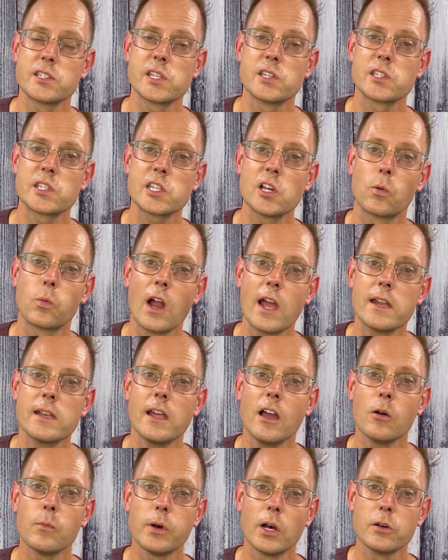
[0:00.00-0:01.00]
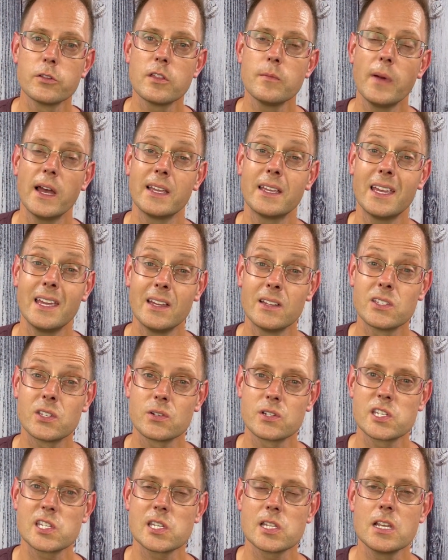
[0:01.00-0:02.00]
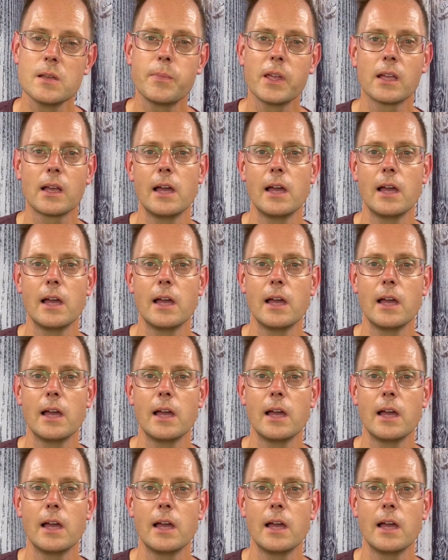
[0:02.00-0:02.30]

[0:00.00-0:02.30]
And so right now, both of my kids are sleeping.